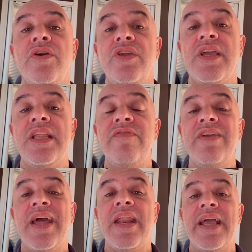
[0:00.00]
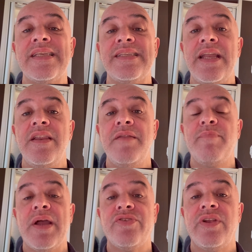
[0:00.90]
You can even get an extended
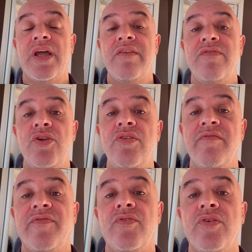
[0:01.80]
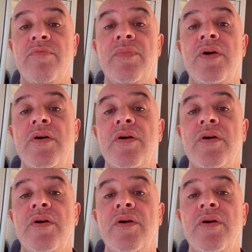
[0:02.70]
battery life unit for them,